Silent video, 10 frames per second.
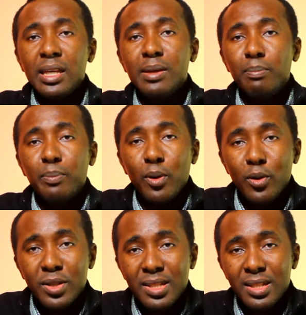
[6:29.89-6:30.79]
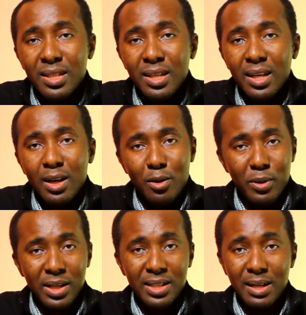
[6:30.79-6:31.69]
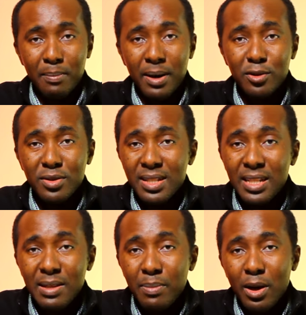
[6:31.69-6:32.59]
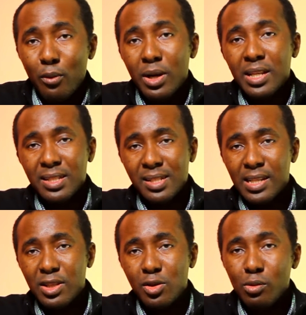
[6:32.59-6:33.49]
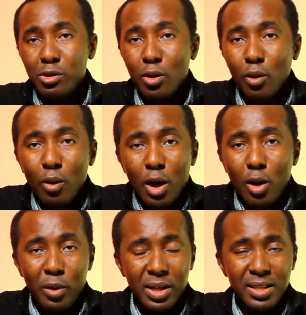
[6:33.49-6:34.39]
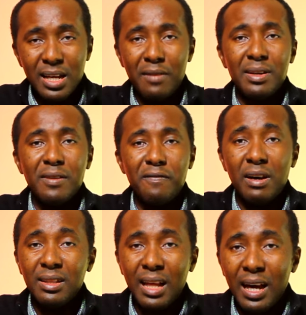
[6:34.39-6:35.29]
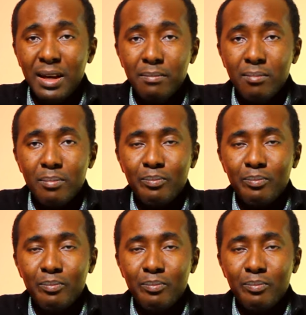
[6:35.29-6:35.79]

He posts when he's about to sleep, when he's in the studio, when he's having fun time.